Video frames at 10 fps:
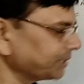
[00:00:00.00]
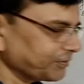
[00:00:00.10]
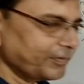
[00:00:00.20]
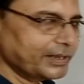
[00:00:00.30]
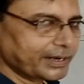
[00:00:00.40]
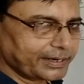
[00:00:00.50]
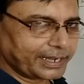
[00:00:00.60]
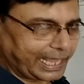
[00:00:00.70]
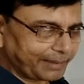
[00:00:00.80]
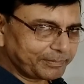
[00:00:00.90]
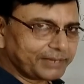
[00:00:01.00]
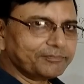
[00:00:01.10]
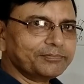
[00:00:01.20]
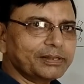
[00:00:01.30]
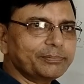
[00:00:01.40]
But
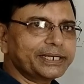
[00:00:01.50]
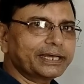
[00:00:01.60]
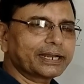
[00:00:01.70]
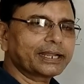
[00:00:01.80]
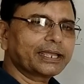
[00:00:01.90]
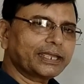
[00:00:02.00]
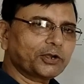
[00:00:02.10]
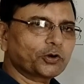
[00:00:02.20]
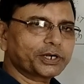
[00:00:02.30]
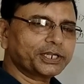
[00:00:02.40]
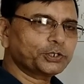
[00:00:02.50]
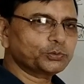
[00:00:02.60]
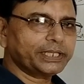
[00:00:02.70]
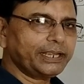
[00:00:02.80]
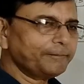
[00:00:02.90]
naming will be done according
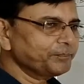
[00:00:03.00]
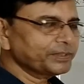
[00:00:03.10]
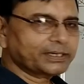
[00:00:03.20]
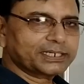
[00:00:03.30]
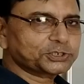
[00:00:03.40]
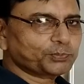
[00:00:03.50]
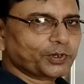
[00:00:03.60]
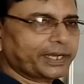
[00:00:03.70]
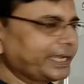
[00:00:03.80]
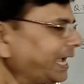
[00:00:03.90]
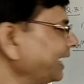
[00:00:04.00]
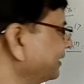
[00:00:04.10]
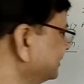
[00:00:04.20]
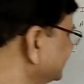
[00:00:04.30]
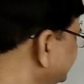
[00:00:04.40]
to the corresponding
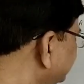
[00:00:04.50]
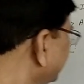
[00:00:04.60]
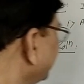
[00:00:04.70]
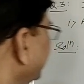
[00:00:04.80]
angles.